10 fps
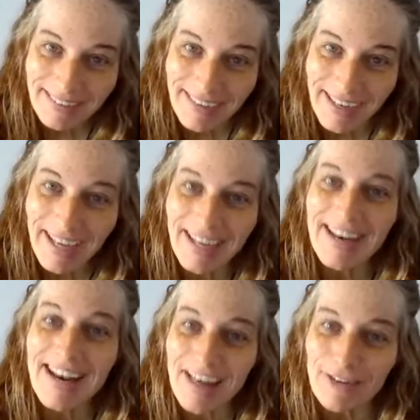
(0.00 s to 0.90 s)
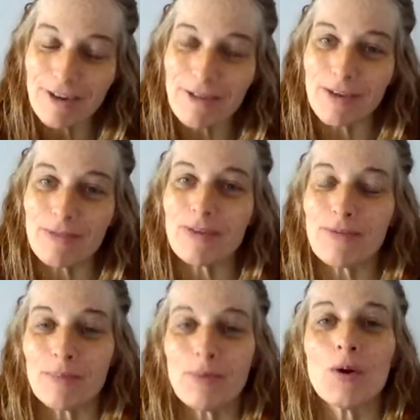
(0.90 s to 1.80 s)
Right, another
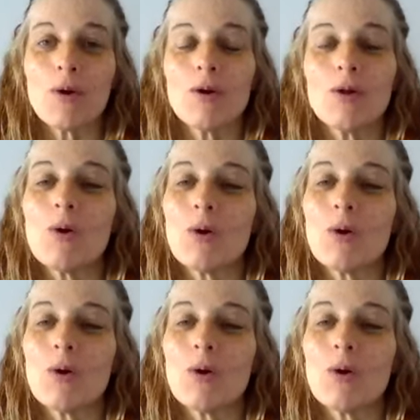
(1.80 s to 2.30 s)
333 portal